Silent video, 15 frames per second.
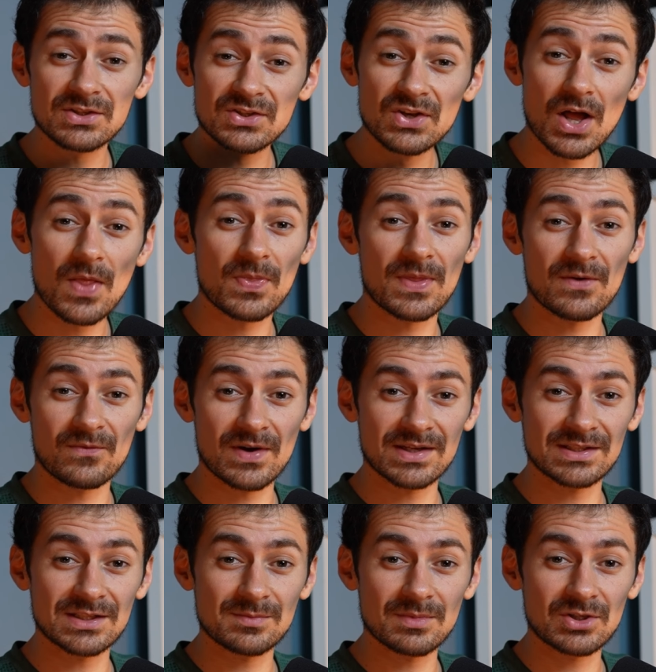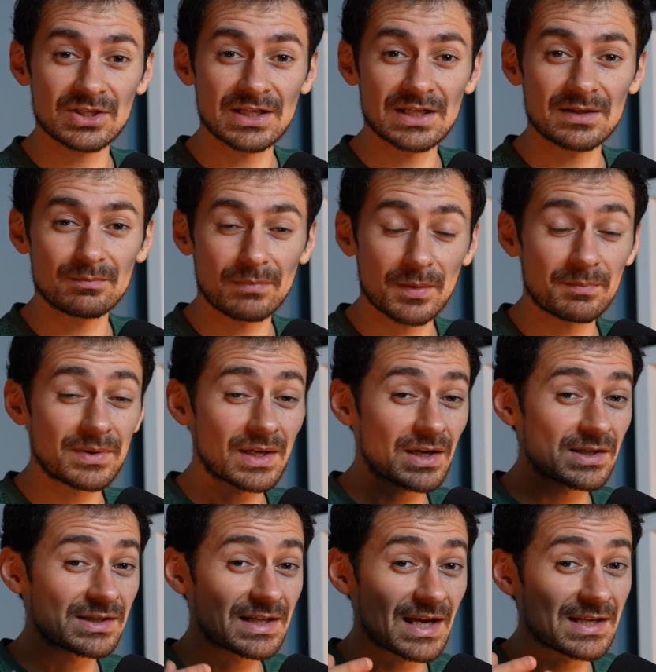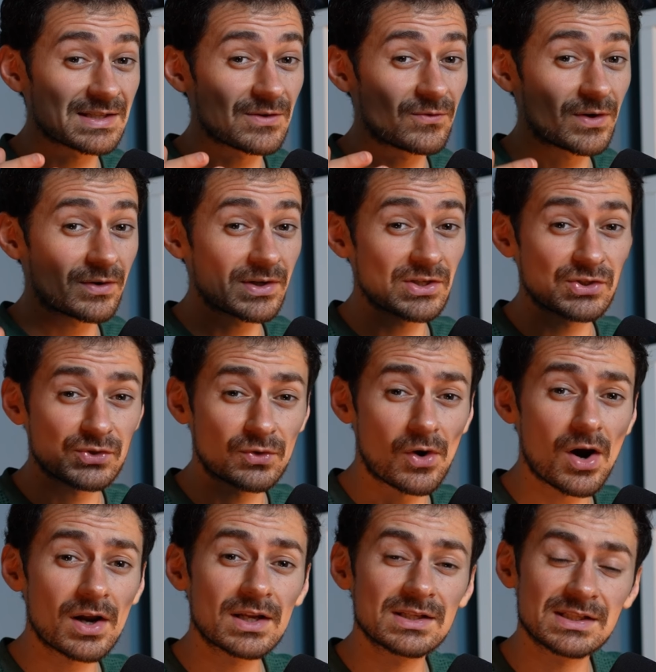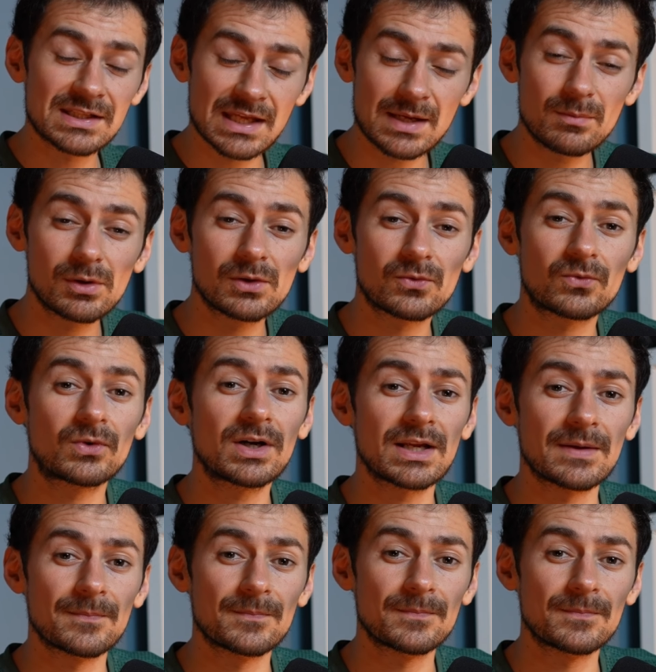not the fastest machine, but because it has a very strong and stable frame,